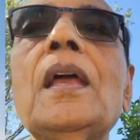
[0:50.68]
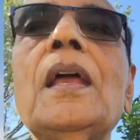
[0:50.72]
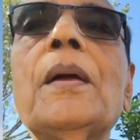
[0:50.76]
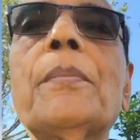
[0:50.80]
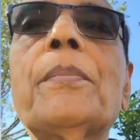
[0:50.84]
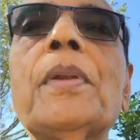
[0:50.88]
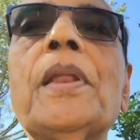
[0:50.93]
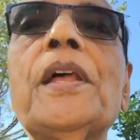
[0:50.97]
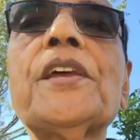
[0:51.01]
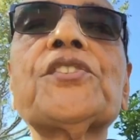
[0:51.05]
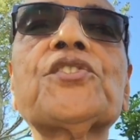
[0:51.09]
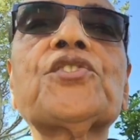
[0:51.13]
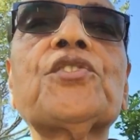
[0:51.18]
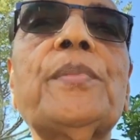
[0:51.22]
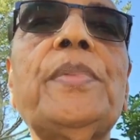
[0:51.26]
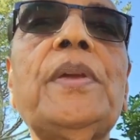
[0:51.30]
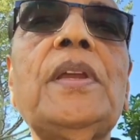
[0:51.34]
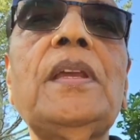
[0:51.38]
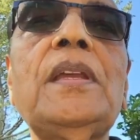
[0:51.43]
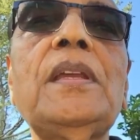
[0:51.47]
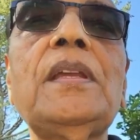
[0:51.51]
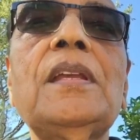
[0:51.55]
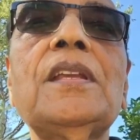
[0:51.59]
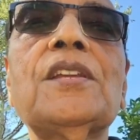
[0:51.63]
A place to
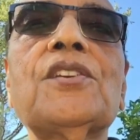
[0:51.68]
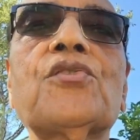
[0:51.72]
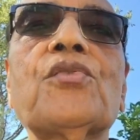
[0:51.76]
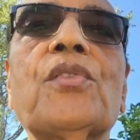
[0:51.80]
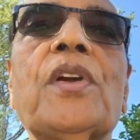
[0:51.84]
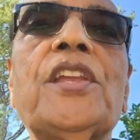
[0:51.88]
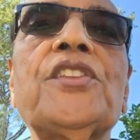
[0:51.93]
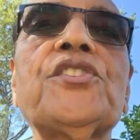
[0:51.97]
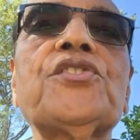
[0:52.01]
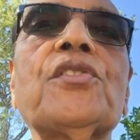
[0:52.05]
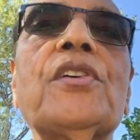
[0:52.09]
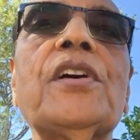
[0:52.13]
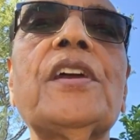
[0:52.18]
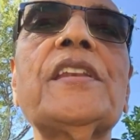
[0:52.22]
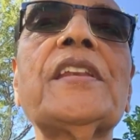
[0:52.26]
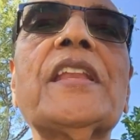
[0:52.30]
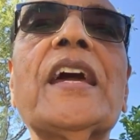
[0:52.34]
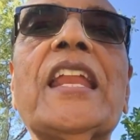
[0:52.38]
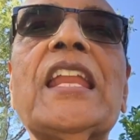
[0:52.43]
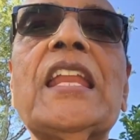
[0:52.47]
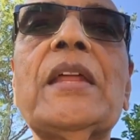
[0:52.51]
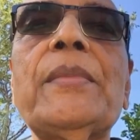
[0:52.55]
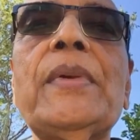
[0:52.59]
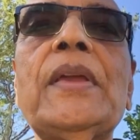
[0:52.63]
be, to enjoy a
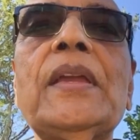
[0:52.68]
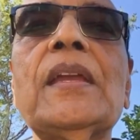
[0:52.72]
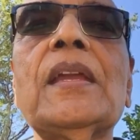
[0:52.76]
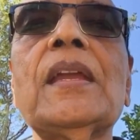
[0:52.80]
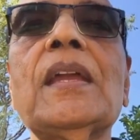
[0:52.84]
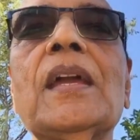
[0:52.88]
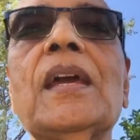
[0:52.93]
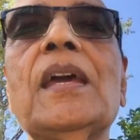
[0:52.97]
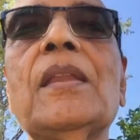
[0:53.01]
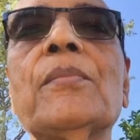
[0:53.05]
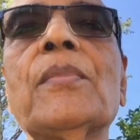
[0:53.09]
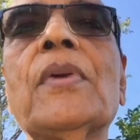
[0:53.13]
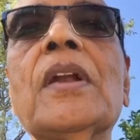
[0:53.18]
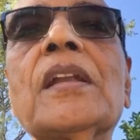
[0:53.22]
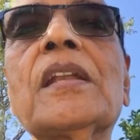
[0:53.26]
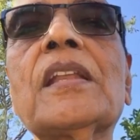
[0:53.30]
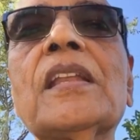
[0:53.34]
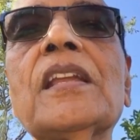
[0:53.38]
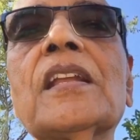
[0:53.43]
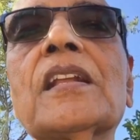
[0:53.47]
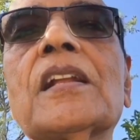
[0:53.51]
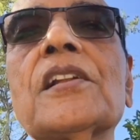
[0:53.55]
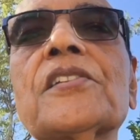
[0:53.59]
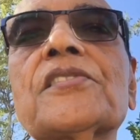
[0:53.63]
dynamic and
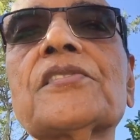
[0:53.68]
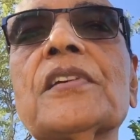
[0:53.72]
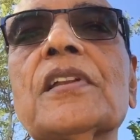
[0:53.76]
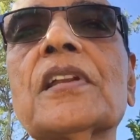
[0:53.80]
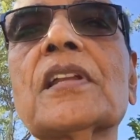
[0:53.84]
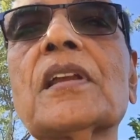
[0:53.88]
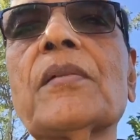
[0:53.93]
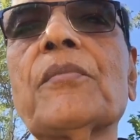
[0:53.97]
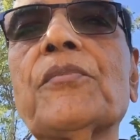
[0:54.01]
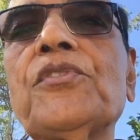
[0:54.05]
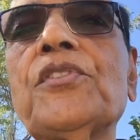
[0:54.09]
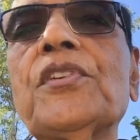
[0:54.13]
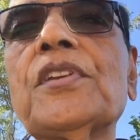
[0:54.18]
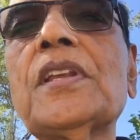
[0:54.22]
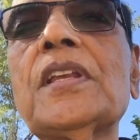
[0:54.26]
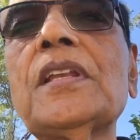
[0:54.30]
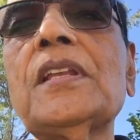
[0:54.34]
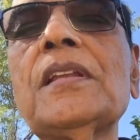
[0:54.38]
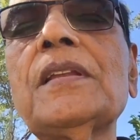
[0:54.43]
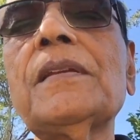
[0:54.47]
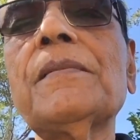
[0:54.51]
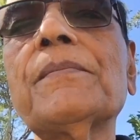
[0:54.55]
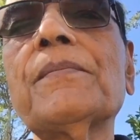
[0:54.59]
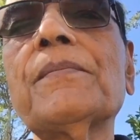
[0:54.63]
multicultural community.